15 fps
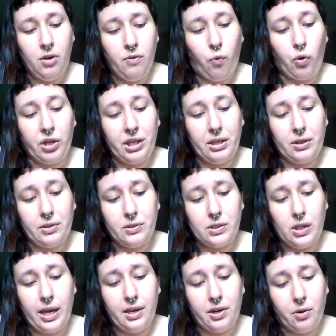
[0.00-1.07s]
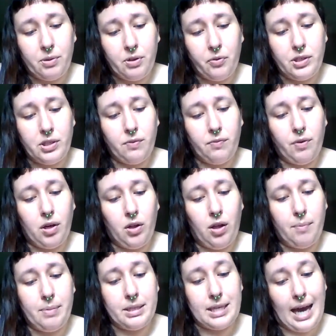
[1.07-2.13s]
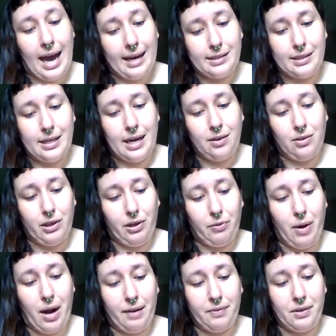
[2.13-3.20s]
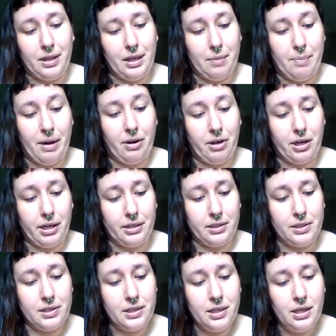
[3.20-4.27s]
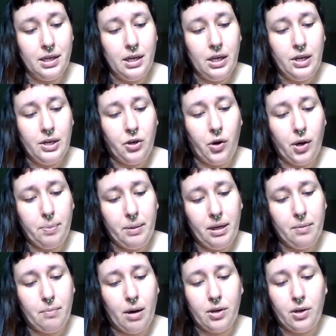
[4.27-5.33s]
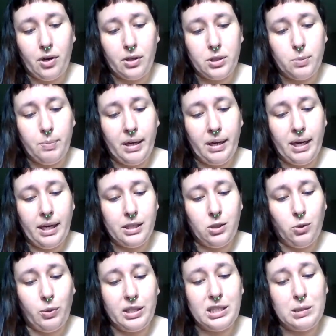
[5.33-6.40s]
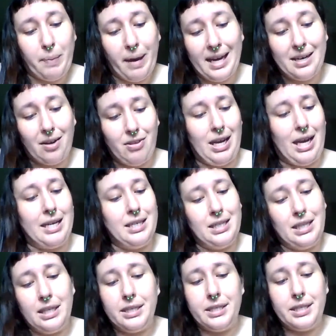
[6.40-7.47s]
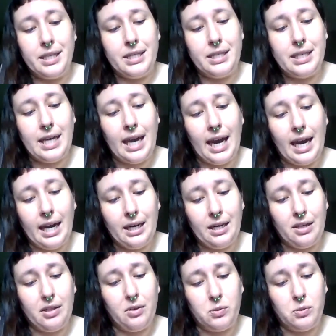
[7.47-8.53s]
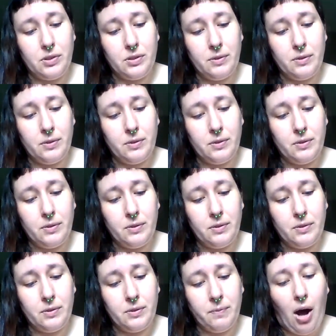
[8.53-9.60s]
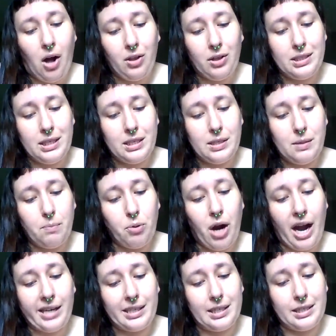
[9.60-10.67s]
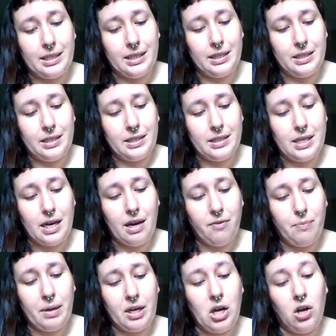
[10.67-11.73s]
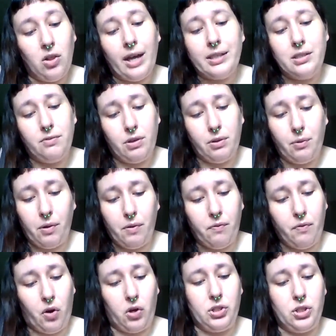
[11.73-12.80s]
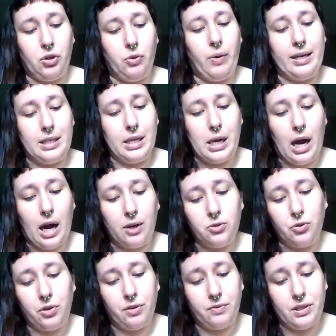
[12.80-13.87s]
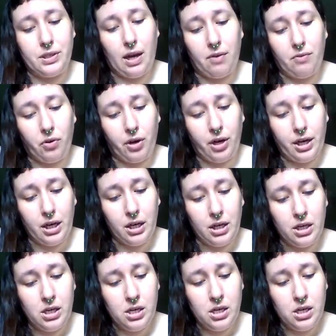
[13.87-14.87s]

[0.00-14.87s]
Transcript: Forty years later, when Christopher Columbus accidentally arrived in the Americas, European monarchs began to expand on the ideas contained in those bulls, issuing policies and practices that have been collectively referred to as the Doctrine of Discovery.